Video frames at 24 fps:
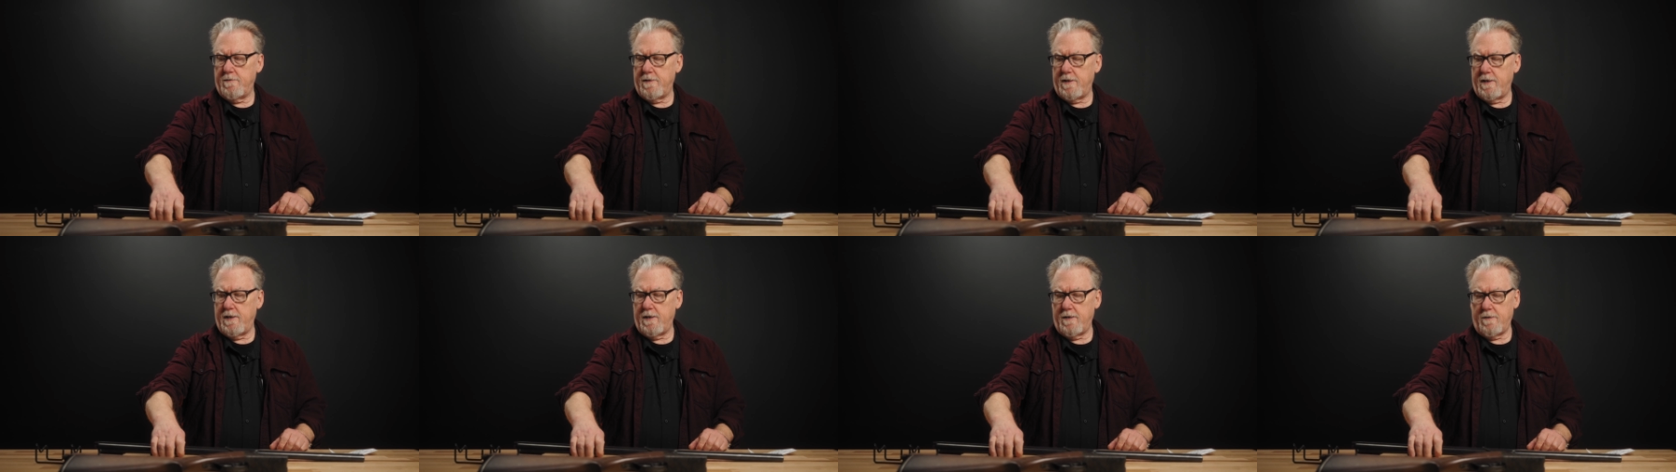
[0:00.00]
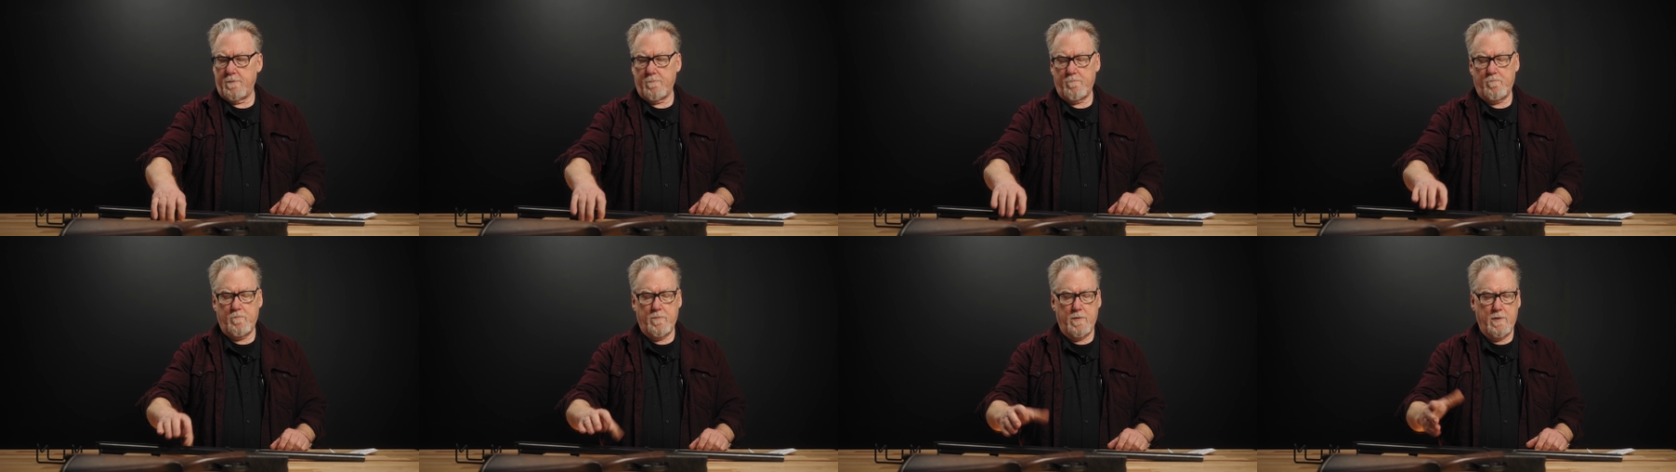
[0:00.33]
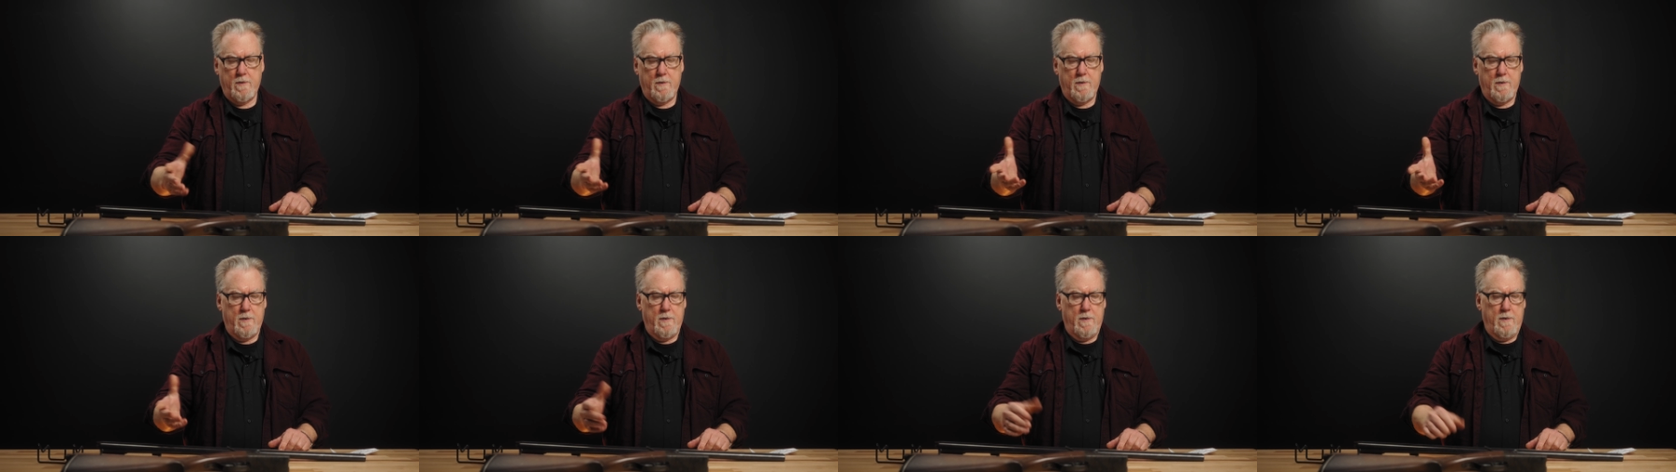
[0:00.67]
And
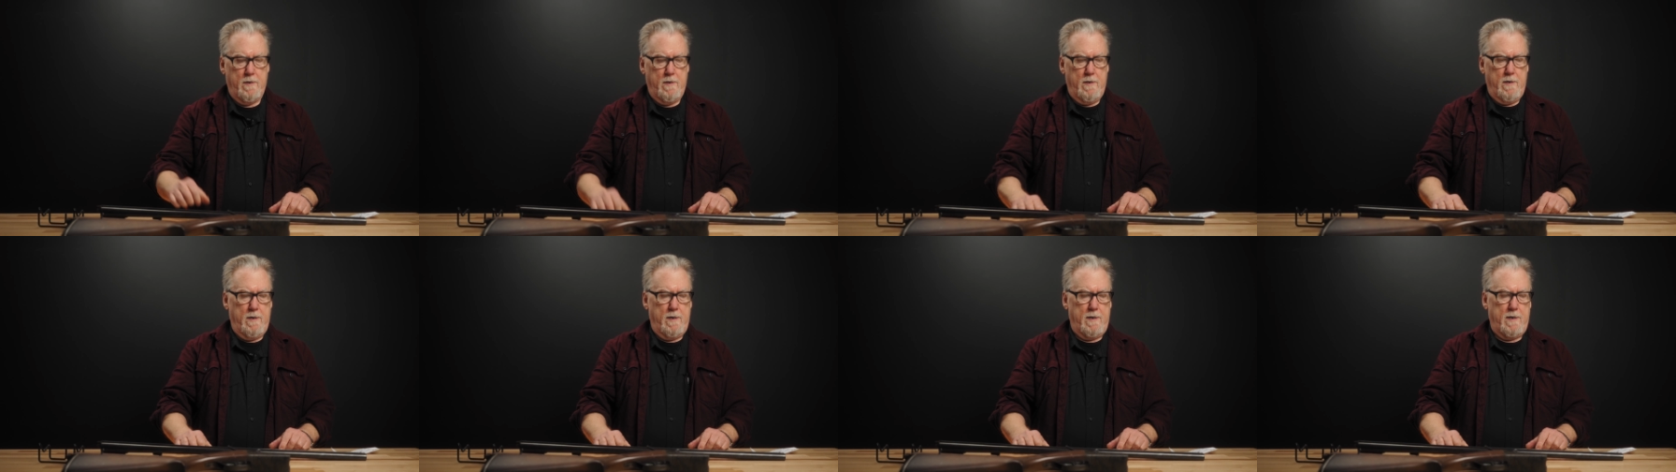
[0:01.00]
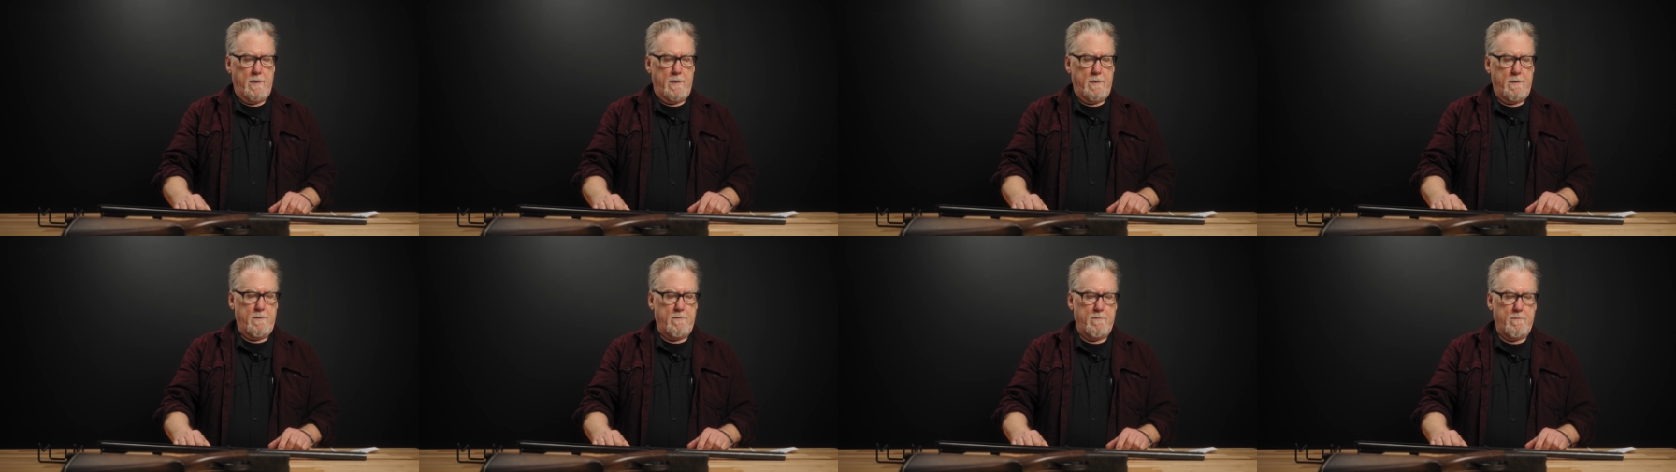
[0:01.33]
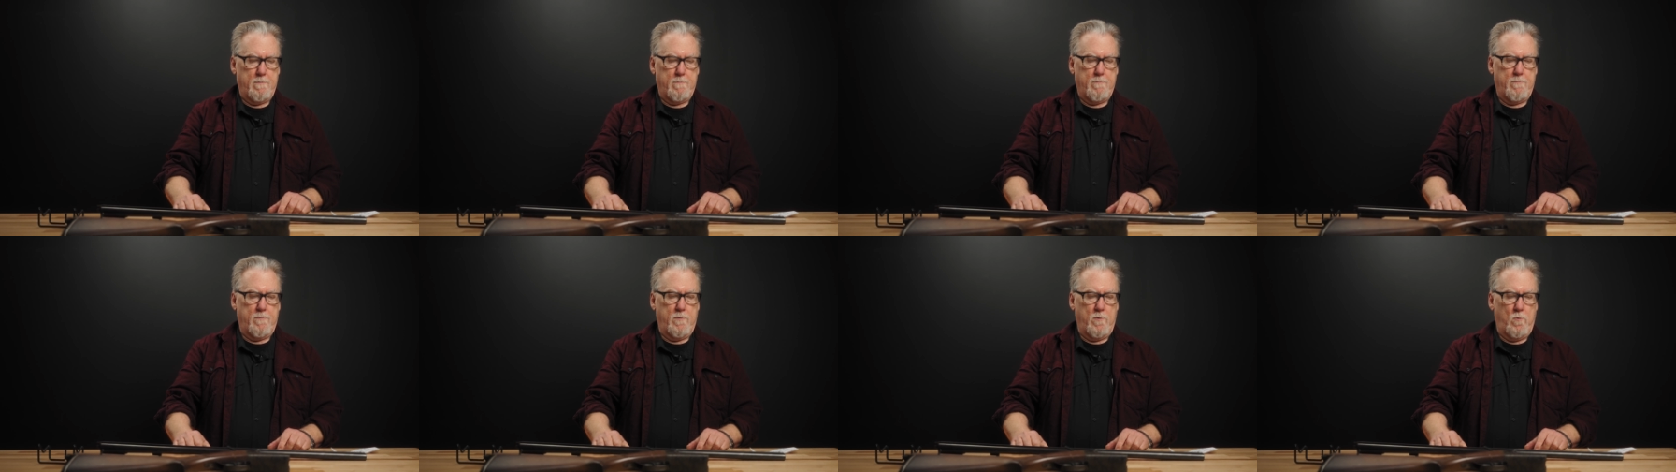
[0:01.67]
uh,
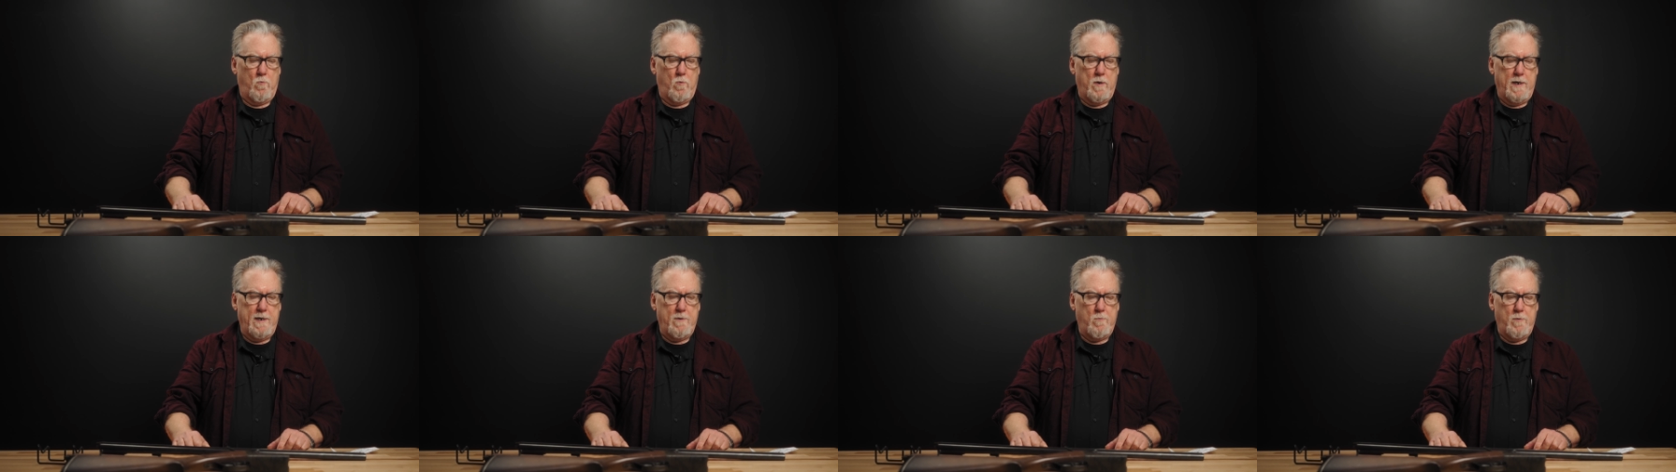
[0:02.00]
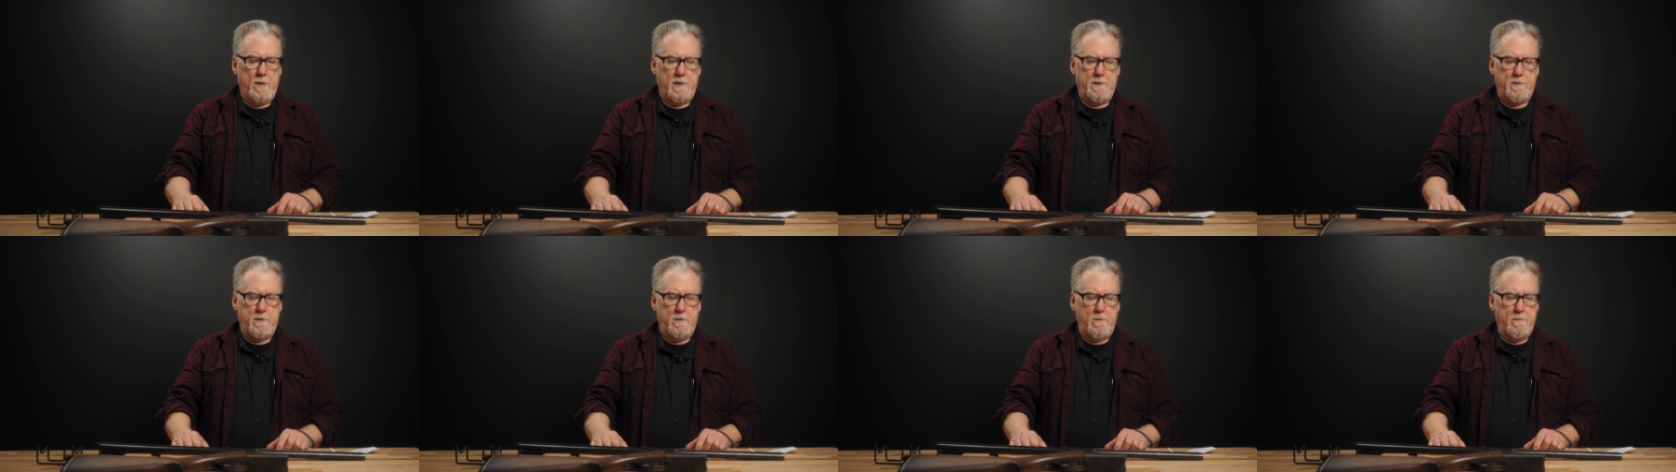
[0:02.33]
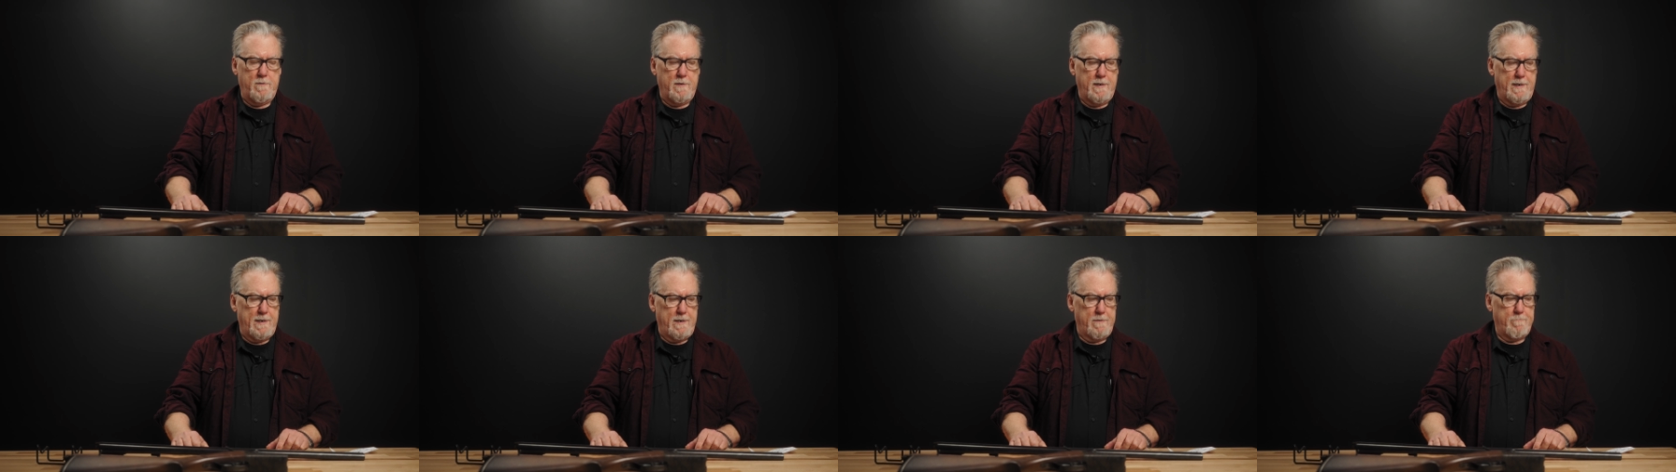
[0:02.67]
the way we do
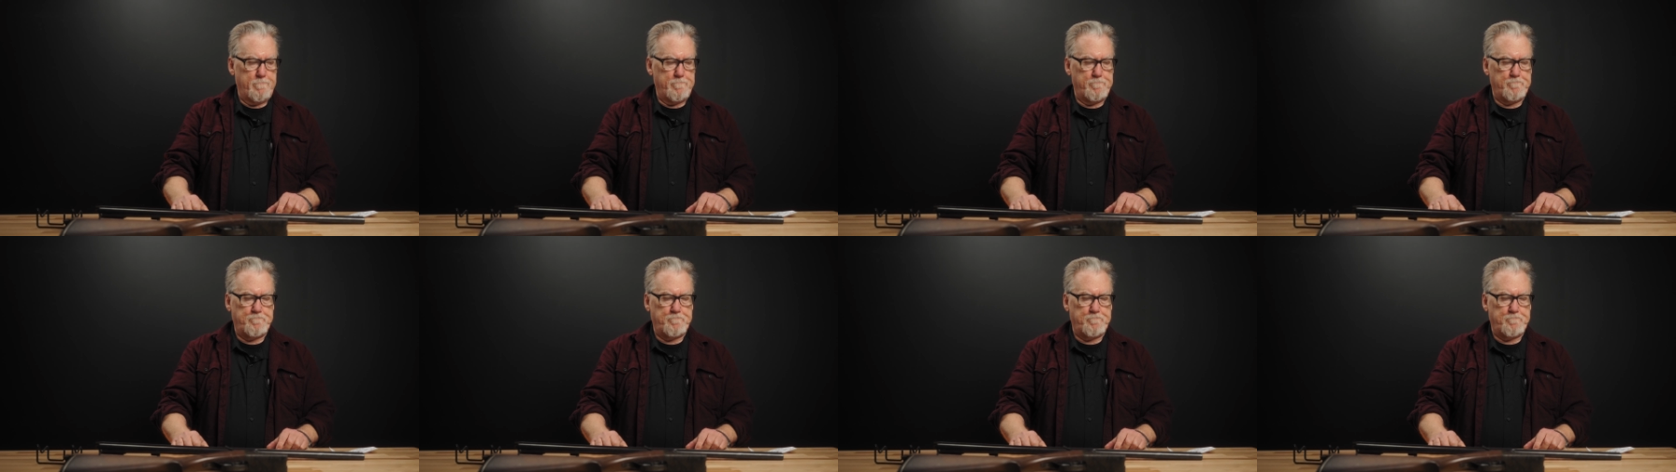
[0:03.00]
that